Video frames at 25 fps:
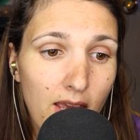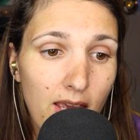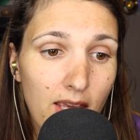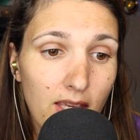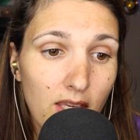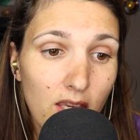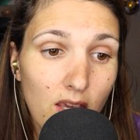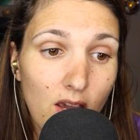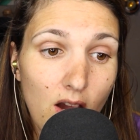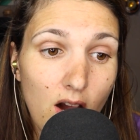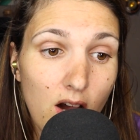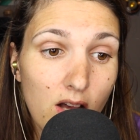
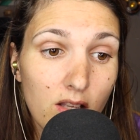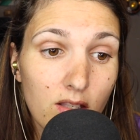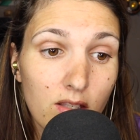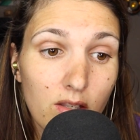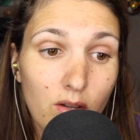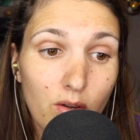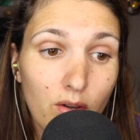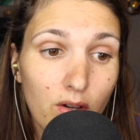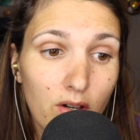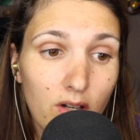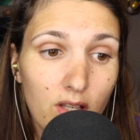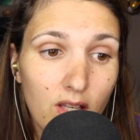He
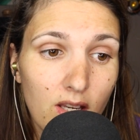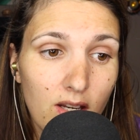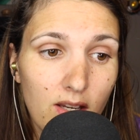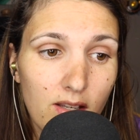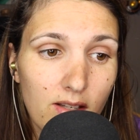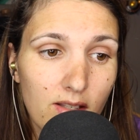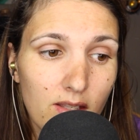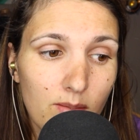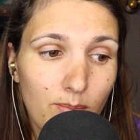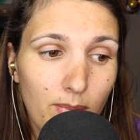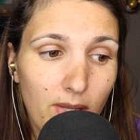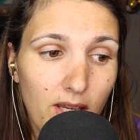also couldn't
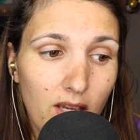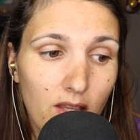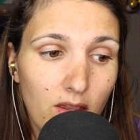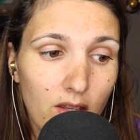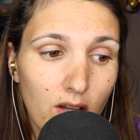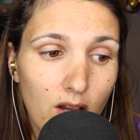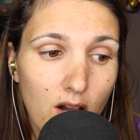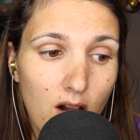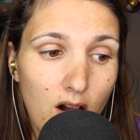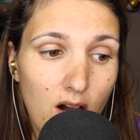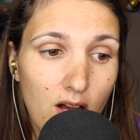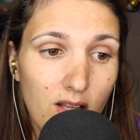explain
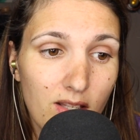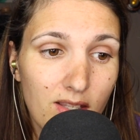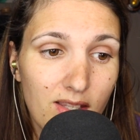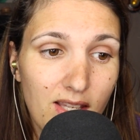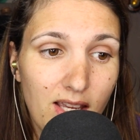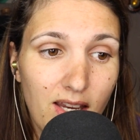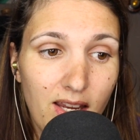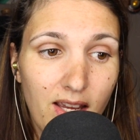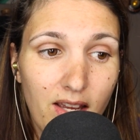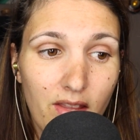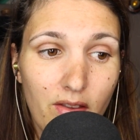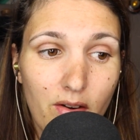the calls
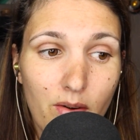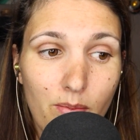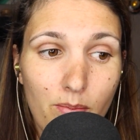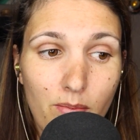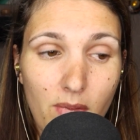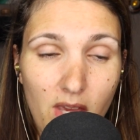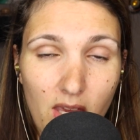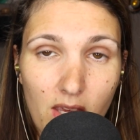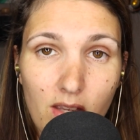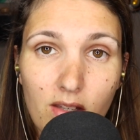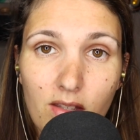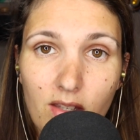that Heather
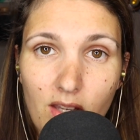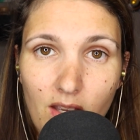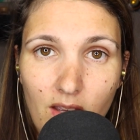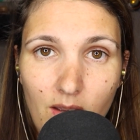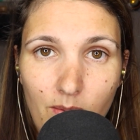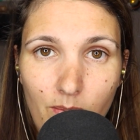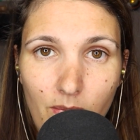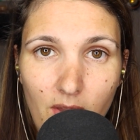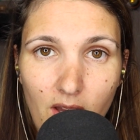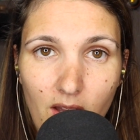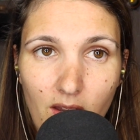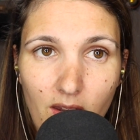made to
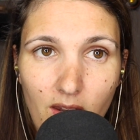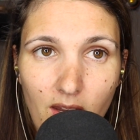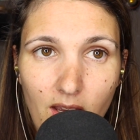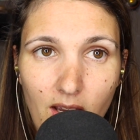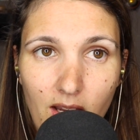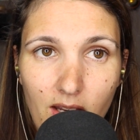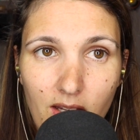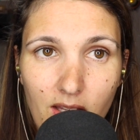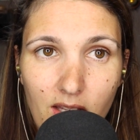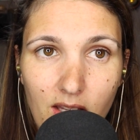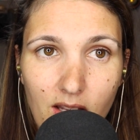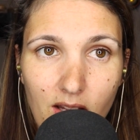him that
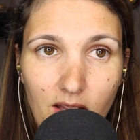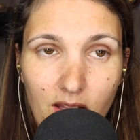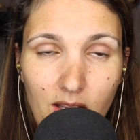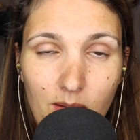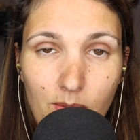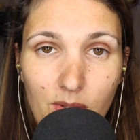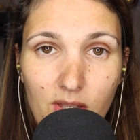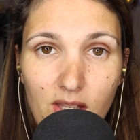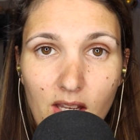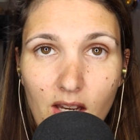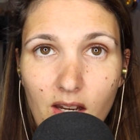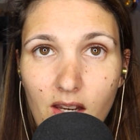night. He
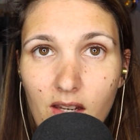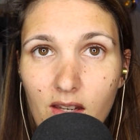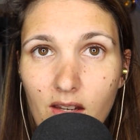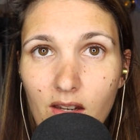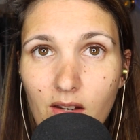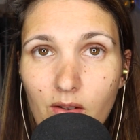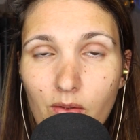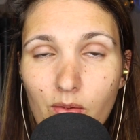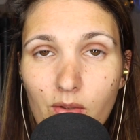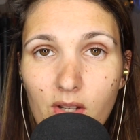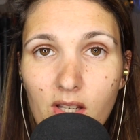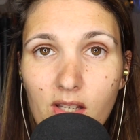claims that he
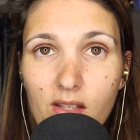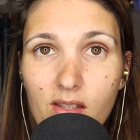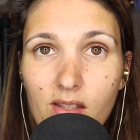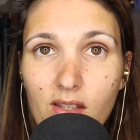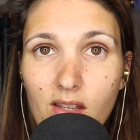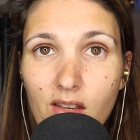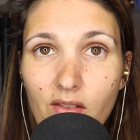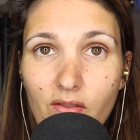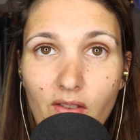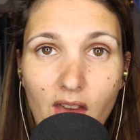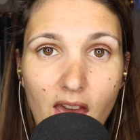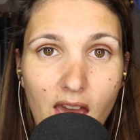didn't
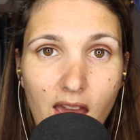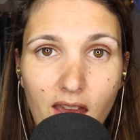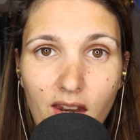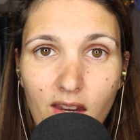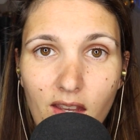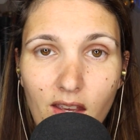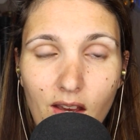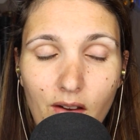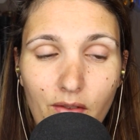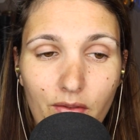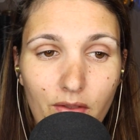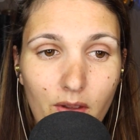receive
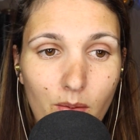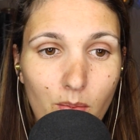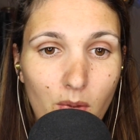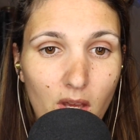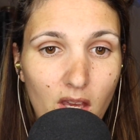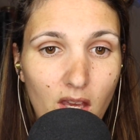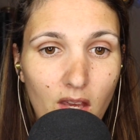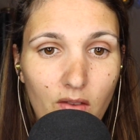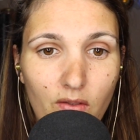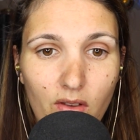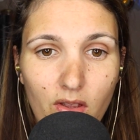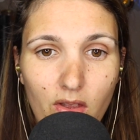any of them,
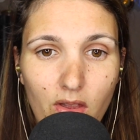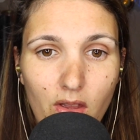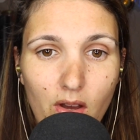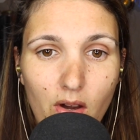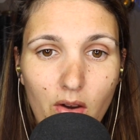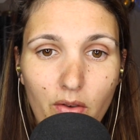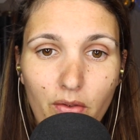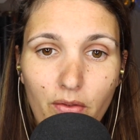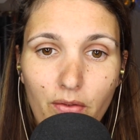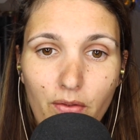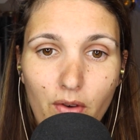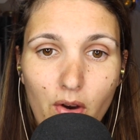even
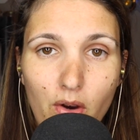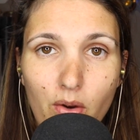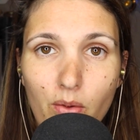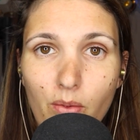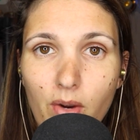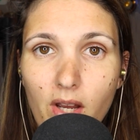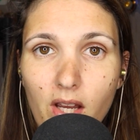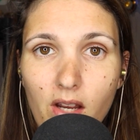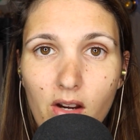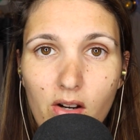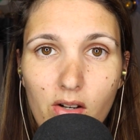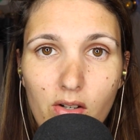though phone
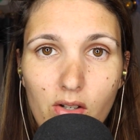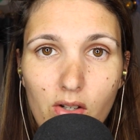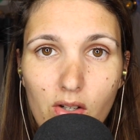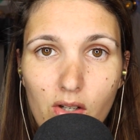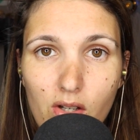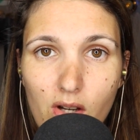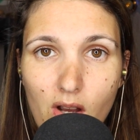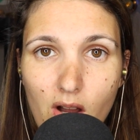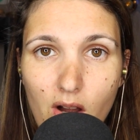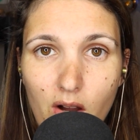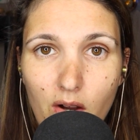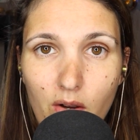records
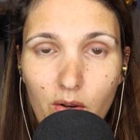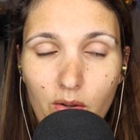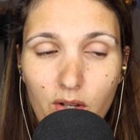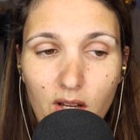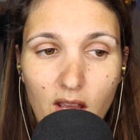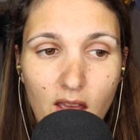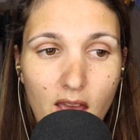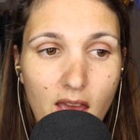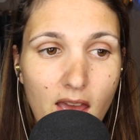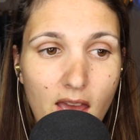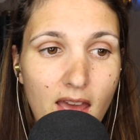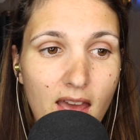showed
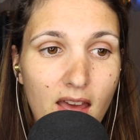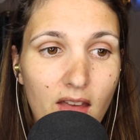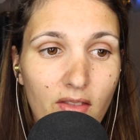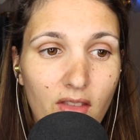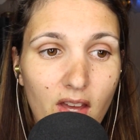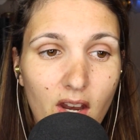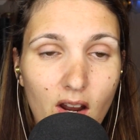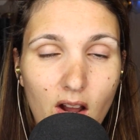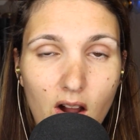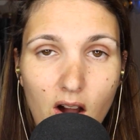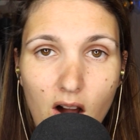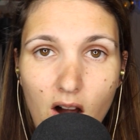
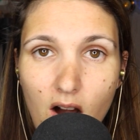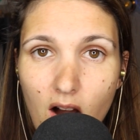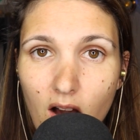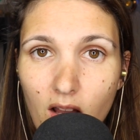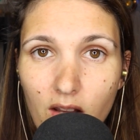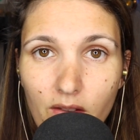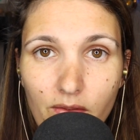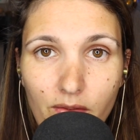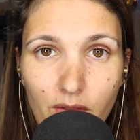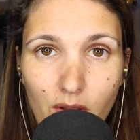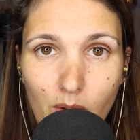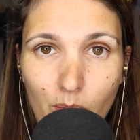that
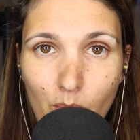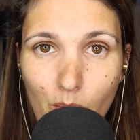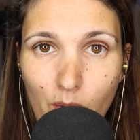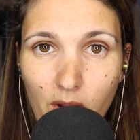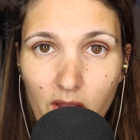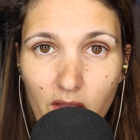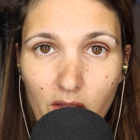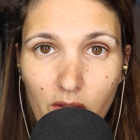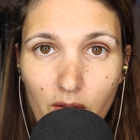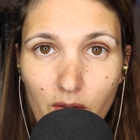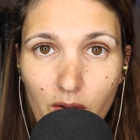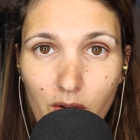all of them
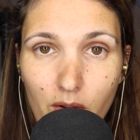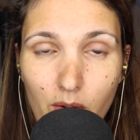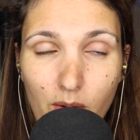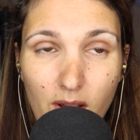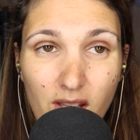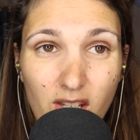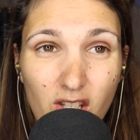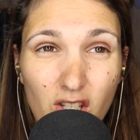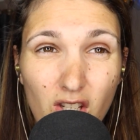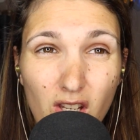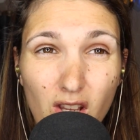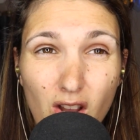went through,
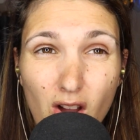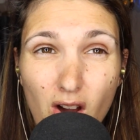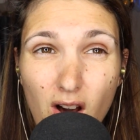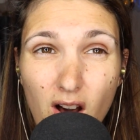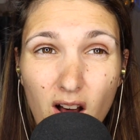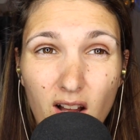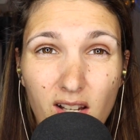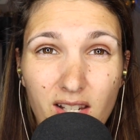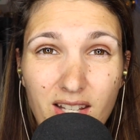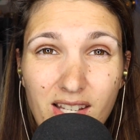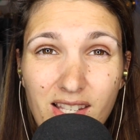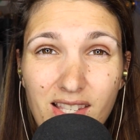and she
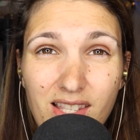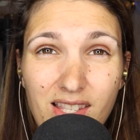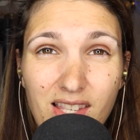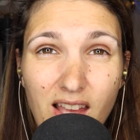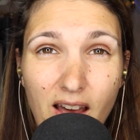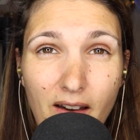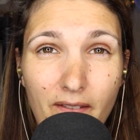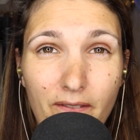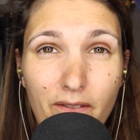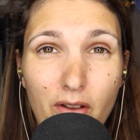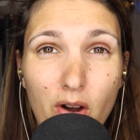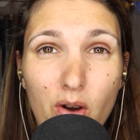called his
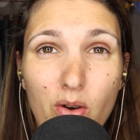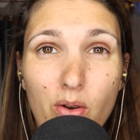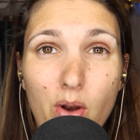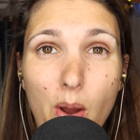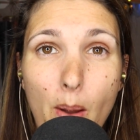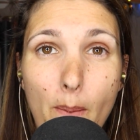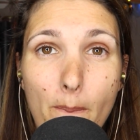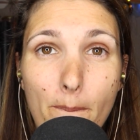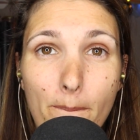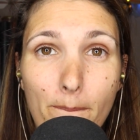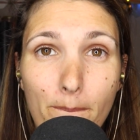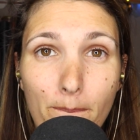cell phone
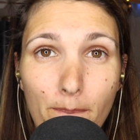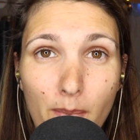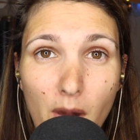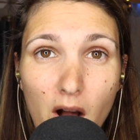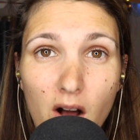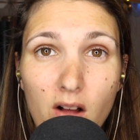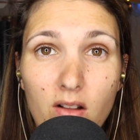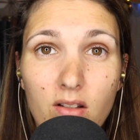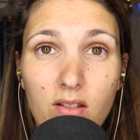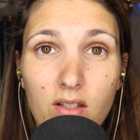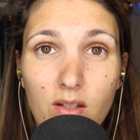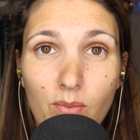
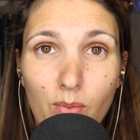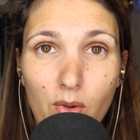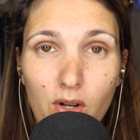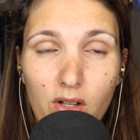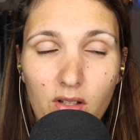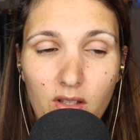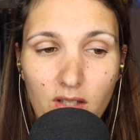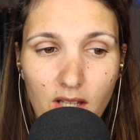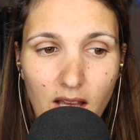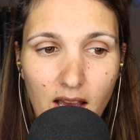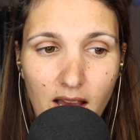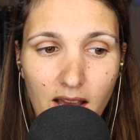multiple
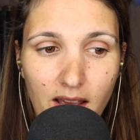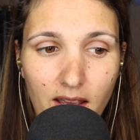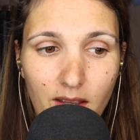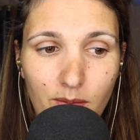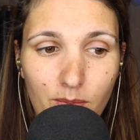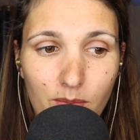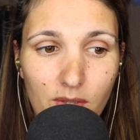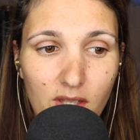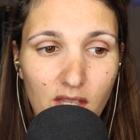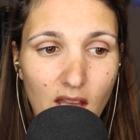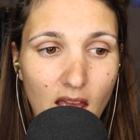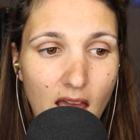
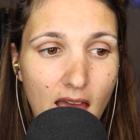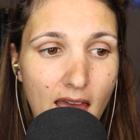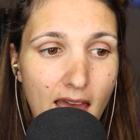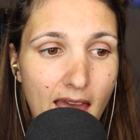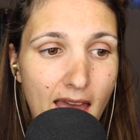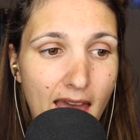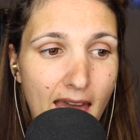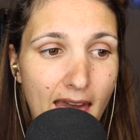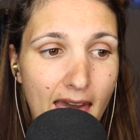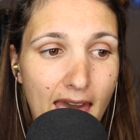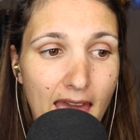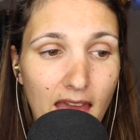times,
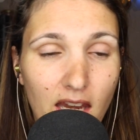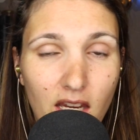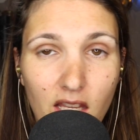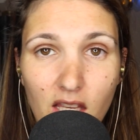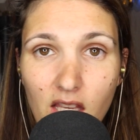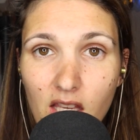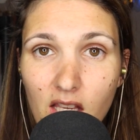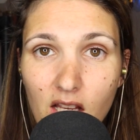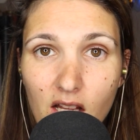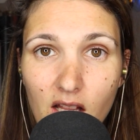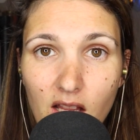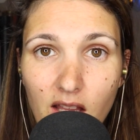and
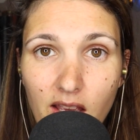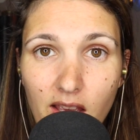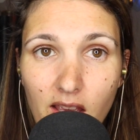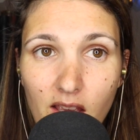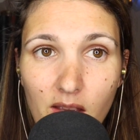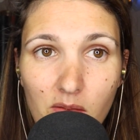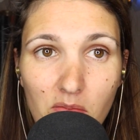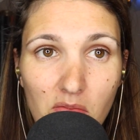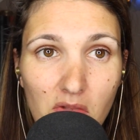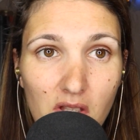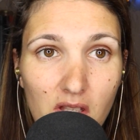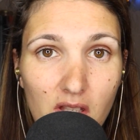he
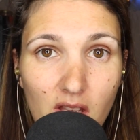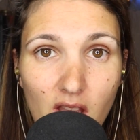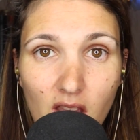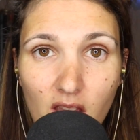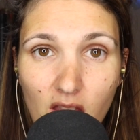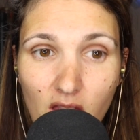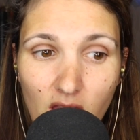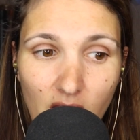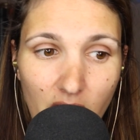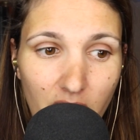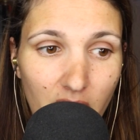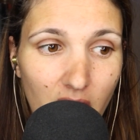claims he
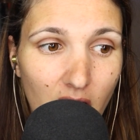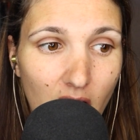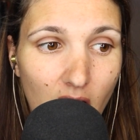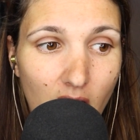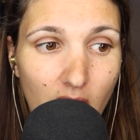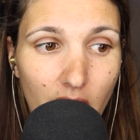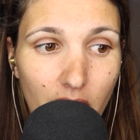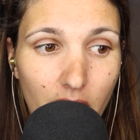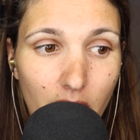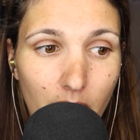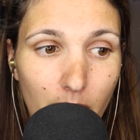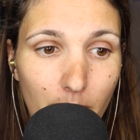never
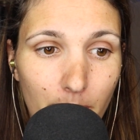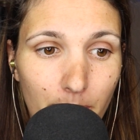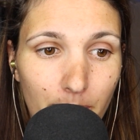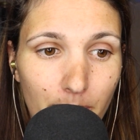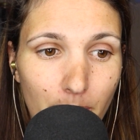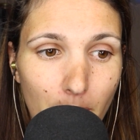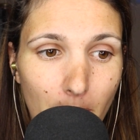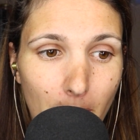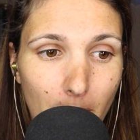got them.